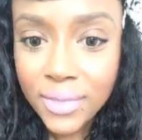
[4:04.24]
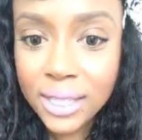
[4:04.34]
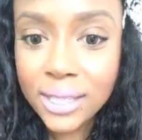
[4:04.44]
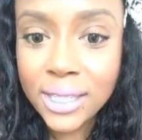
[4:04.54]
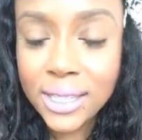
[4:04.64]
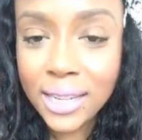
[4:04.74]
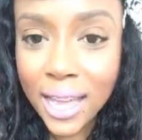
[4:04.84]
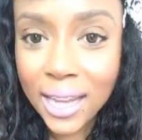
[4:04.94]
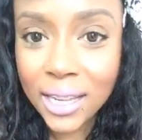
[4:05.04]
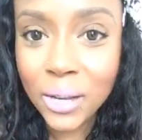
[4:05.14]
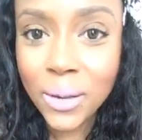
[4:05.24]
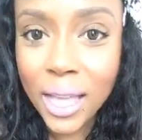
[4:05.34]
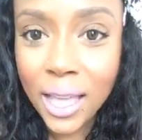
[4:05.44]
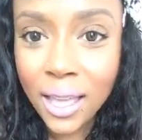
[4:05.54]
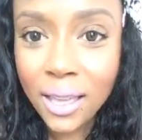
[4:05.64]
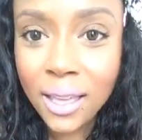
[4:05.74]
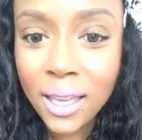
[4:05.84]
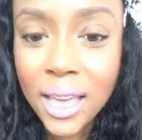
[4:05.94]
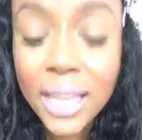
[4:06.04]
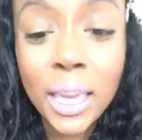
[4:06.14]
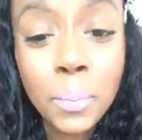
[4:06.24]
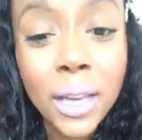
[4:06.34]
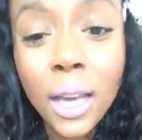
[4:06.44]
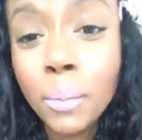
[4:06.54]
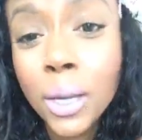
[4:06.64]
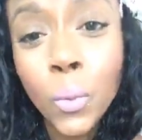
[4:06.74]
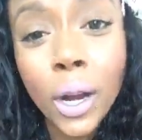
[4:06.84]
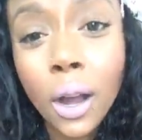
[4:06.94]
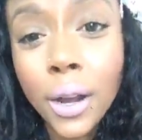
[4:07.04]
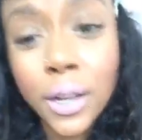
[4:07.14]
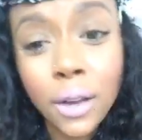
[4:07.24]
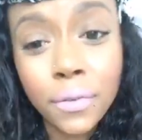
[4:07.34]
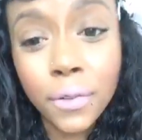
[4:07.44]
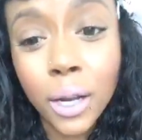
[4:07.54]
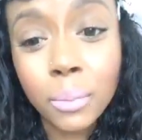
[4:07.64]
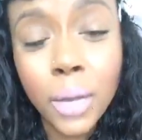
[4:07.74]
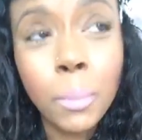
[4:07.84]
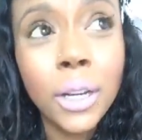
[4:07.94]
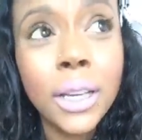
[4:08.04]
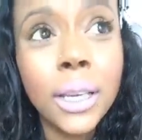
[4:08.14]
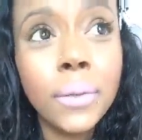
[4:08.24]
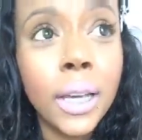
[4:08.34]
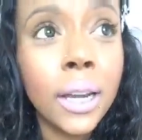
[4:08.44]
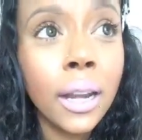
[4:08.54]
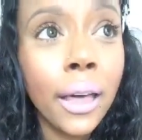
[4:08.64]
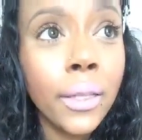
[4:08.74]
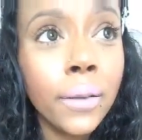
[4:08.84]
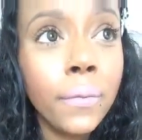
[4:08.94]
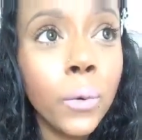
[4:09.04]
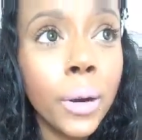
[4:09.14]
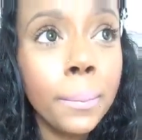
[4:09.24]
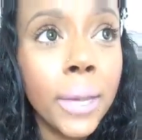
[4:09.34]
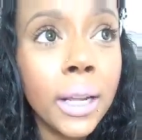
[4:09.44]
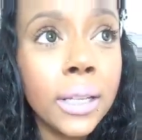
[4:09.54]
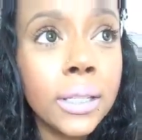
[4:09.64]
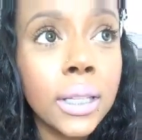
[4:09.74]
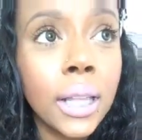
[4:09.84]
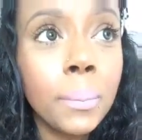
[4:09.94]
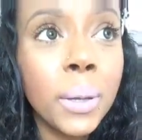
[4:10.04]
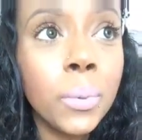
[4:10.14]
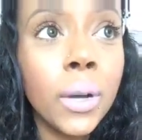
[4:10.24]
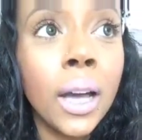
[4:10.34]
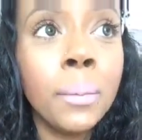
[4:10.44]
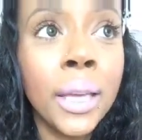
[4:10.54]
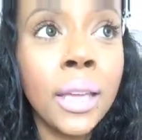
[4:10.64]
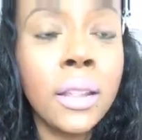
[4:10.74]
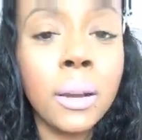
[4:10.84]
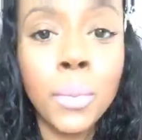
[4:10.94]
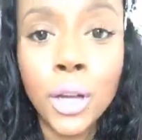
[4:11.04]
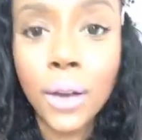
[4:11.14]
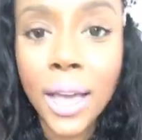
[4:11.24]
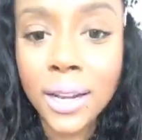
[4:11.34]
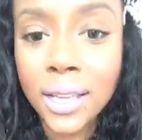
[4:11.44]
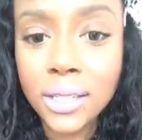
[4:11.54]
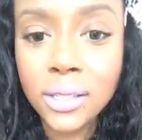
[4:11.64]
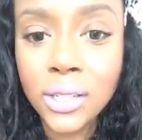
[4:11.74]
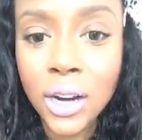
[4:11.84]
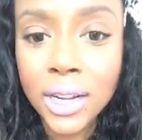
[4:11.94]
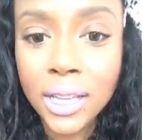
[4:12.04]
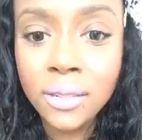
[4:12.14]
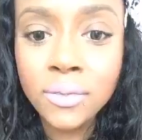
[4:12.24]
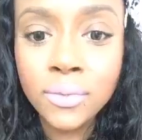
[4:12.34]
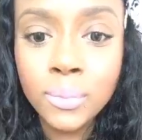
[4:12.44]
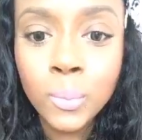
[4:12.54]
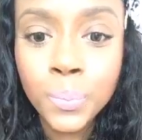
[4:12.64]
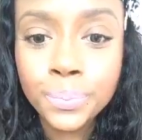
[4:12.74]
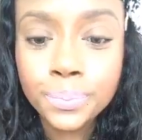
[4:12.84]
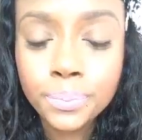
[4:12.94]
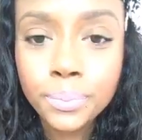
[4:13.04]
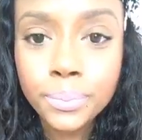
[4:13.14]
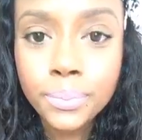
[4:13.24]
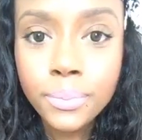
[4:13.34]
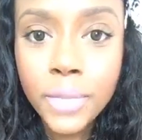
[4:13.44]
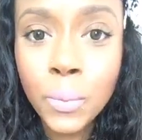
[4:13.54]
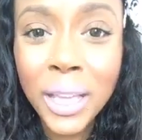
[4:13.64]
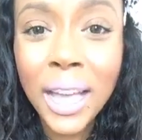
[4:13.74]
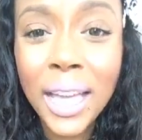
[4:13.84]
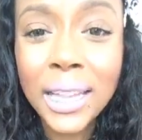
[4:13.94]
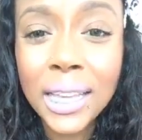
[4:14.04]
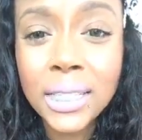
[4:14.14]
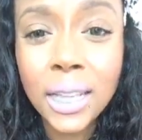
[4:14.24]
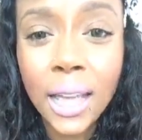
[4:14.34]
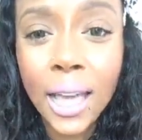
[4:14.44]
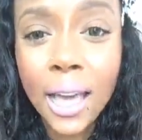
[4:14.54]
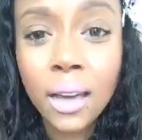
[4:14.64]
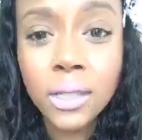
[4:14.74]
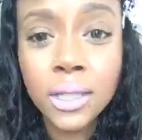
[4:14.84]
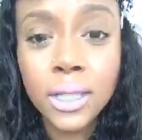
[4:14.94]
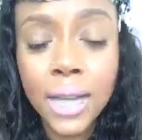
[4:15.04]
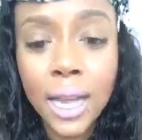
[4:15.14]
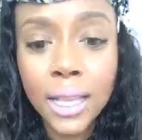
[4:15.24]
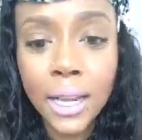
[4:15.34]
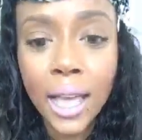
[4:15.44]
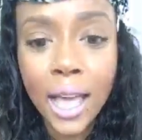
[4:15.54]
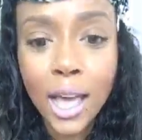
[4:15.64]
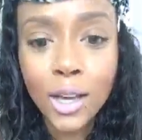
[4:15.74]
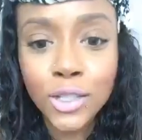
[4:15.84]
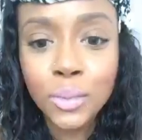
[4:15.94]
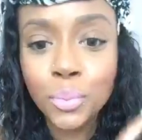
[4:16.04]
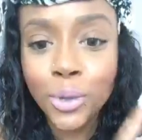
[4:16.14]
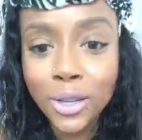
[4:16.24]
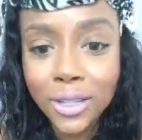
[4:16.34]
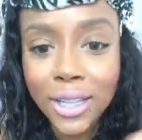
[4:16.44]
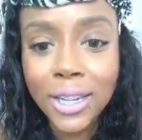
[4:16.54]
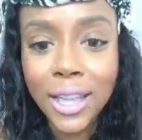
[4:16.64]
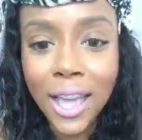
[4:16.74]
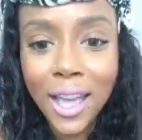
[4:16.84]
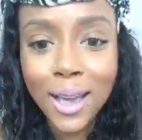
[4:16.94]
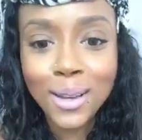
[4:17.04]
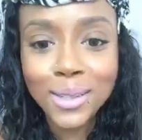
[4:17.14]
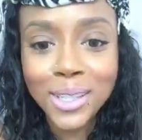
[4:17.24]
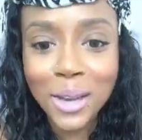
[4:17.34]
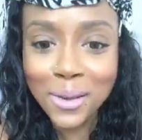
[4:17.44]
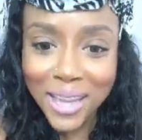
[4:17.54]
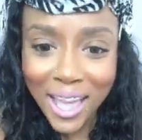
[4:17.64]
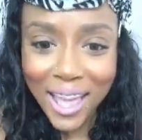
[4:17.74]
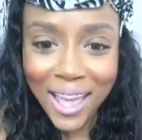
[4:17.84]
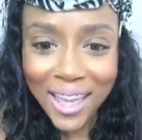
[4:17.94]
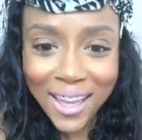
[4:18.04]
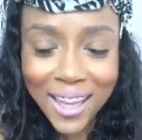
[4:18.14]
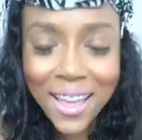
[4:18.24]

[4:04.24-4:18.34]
Cincinnati. Okay. Keep it coming. Where are y'all from? I'm going to give it another four minutes to let people come in, and I'm going to go ahead and get started. We got Atlanta in the house, Cincinnati in the house, Brooklyn in the house. Okay.